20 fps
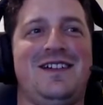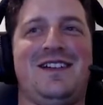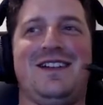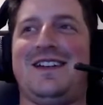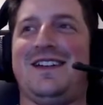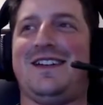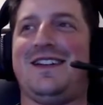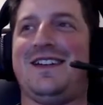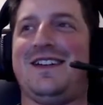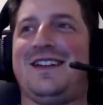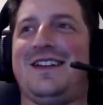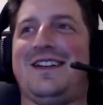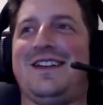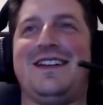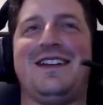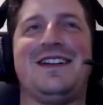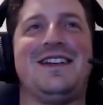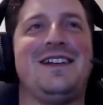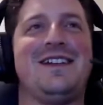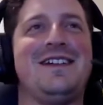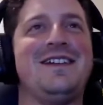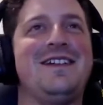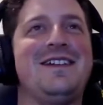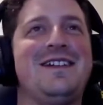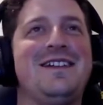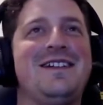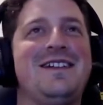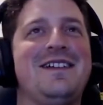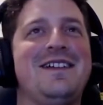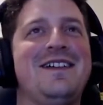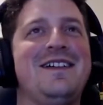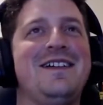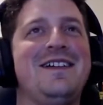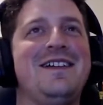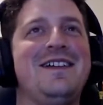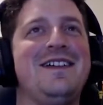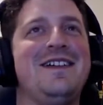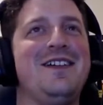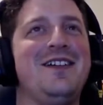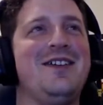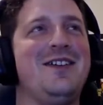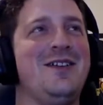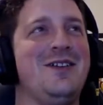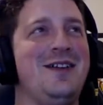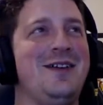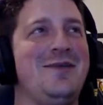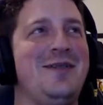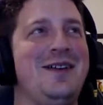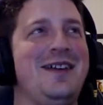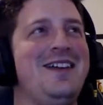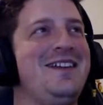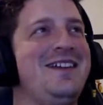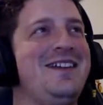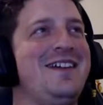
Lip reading: Like, you know what I mean?